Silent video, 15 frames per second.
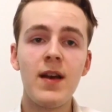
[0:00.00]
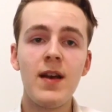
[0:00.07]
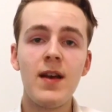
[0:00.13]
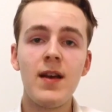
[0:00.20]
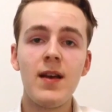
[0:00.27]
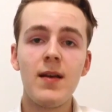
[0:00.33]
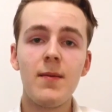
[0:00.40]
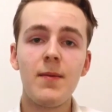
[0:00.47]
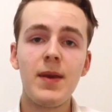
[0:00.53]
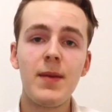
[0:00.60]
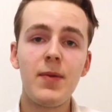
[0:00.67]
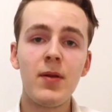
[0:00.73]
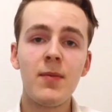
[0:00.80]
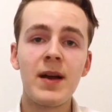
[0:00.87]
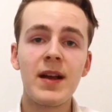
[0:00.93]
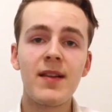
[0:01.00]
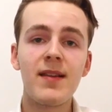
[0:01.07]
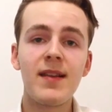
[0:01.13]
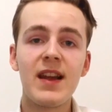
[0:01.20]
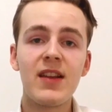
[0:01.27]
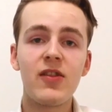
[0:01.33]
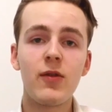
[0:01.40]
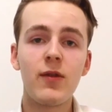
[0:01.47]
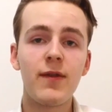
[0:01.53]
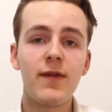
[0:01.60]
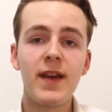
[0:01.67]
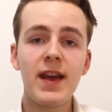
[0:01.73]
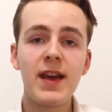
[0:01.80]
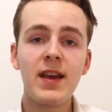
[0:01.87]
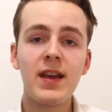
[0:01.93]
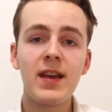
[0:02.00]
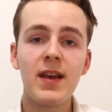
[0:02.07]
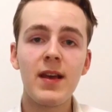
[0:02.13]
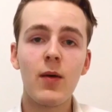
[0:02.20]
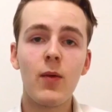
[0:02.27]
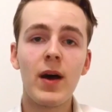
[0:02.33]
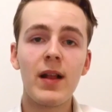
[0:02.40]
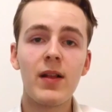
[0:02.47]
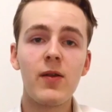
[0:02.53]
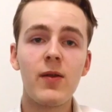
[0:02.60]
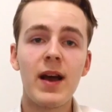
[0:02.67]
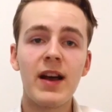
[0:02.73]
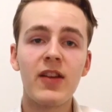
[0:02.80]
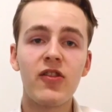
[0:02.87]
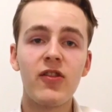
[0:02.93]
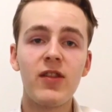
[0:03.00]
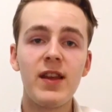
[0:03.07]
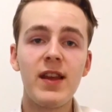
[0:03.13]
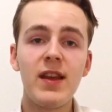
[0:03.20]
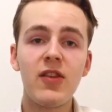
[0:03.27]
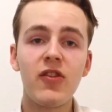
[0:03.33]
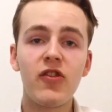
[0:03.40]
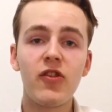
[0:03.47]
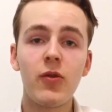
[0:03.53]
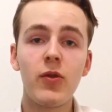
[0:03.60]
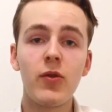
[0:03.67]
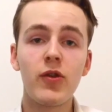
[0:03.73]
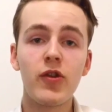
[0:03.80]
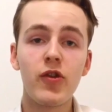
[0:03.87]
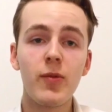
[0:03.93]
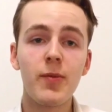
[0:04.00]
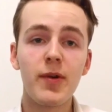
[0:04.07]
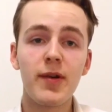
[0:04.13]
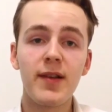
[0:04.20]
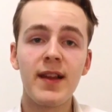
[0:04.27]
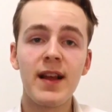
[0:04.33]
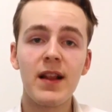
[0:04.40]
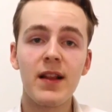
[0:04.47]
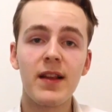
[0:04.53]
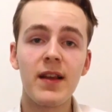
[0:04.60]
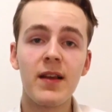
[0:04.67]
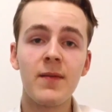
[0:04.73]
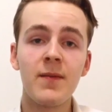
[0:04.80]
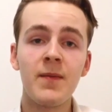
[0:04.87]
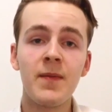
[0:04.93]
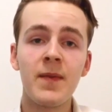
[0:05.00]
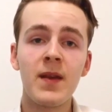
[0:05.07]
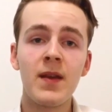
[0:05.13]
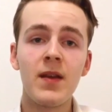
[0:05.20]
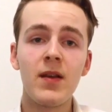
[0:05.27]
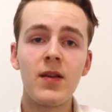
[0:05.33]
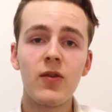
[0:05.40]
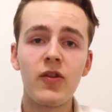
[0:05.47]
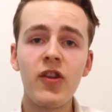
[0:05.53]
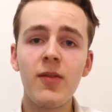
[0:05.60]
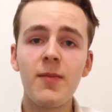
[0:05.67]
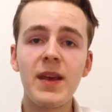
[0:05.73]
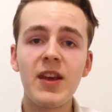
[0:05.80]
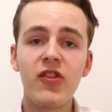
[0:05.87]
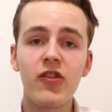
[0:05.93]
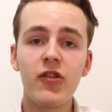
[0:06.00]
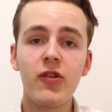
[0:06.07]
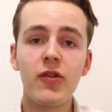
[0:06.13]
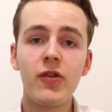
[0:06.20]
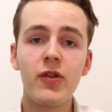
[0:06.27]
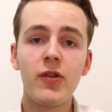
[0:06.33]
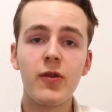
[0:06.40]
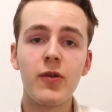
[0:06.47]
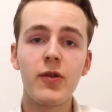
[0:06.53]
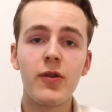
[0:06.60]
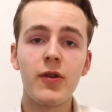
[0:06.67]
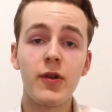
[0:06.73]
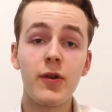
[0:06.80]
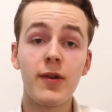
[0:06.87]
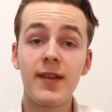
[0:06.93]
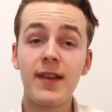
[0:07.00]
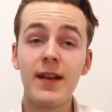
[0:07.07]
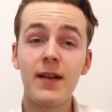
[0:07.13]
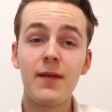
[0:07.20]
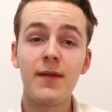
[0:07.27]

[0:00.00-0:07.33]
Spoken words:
people might say you're fake while you actually show your true personality. So just make sure you're yourself at the